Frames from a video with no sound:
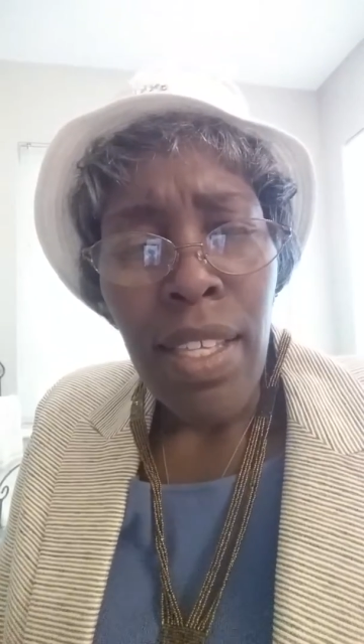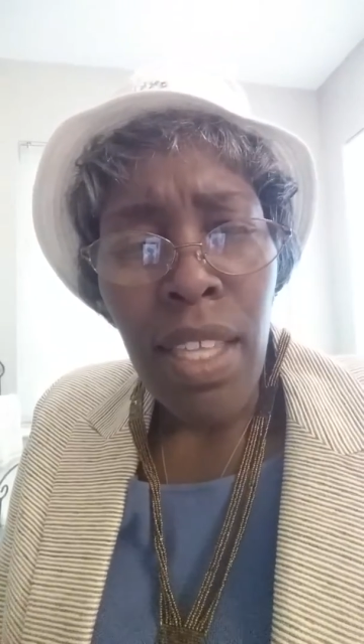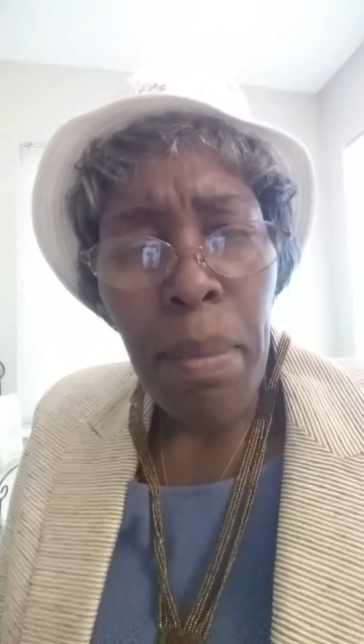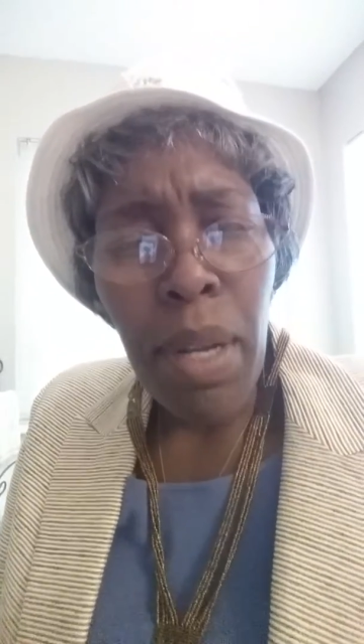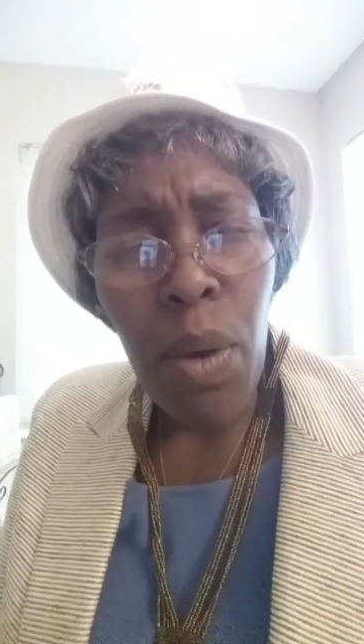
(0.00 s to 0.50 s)

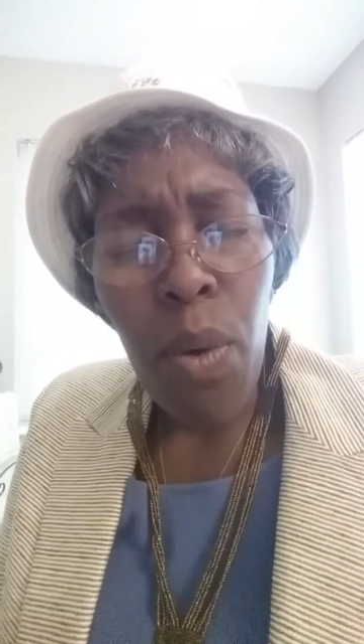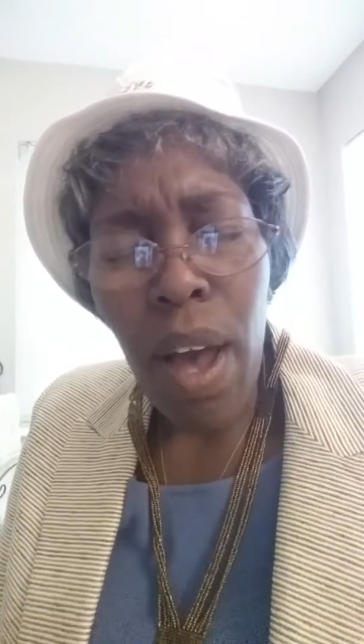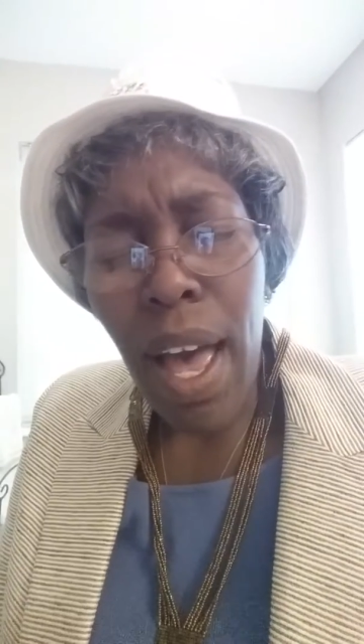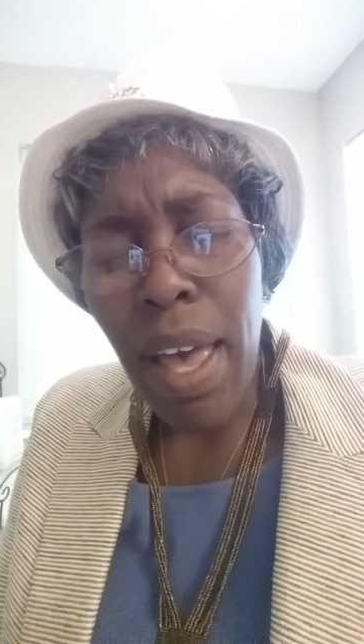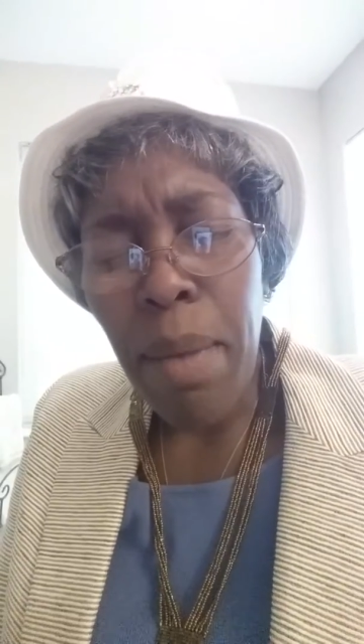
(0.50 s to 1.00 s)
Some of the
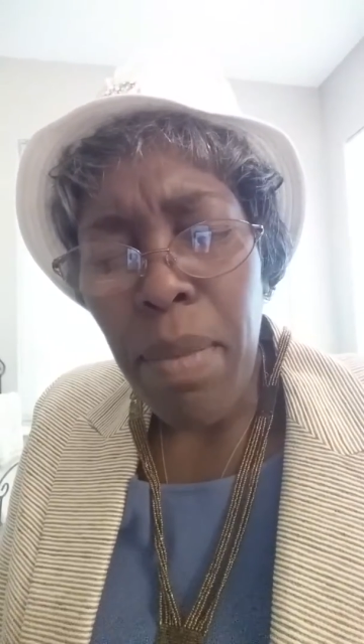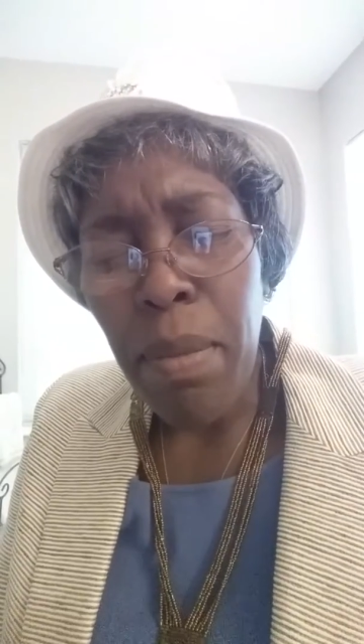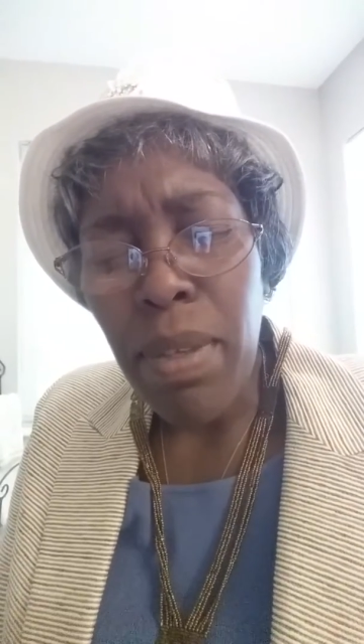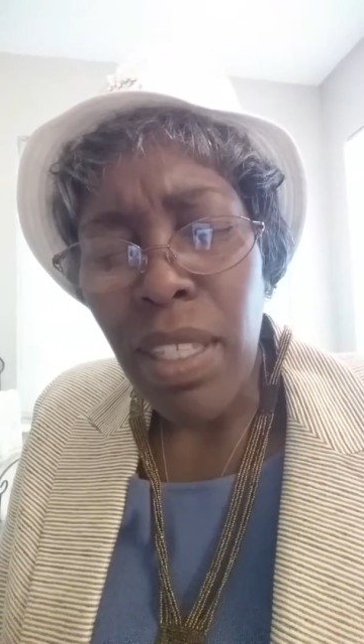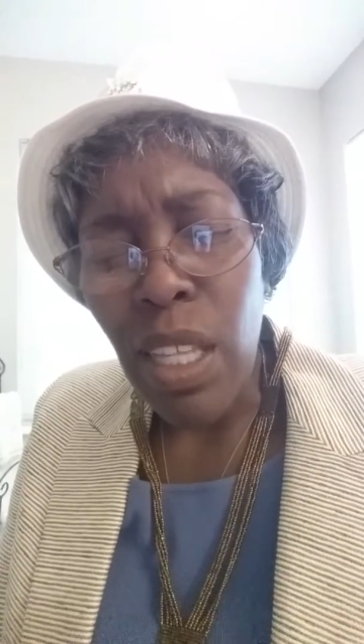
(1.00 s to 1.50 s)
choir
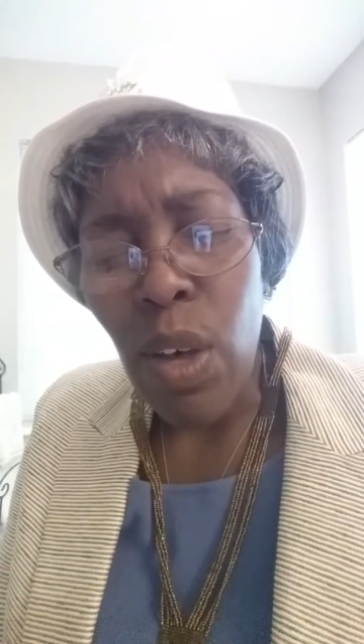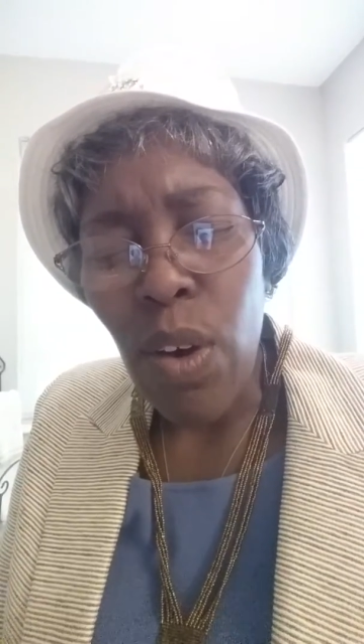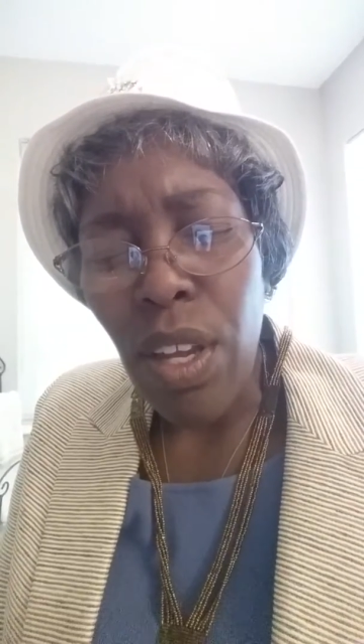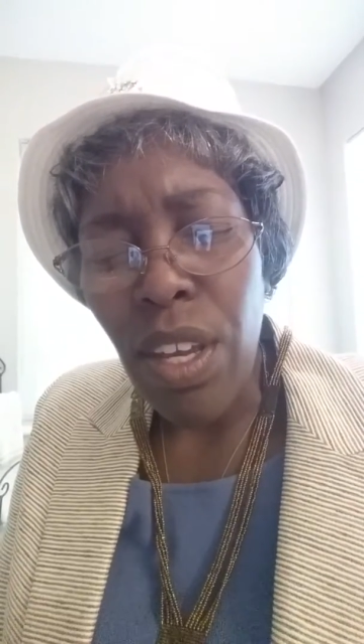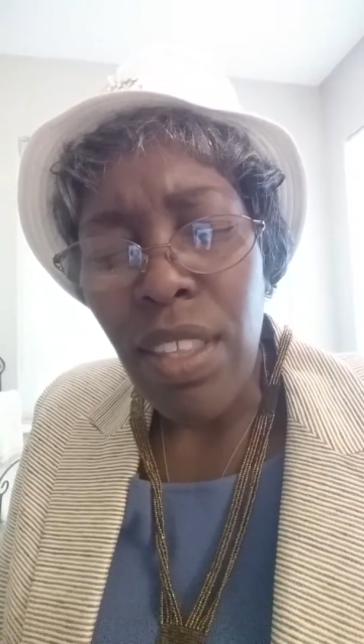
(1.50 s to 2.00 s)
members, Lord,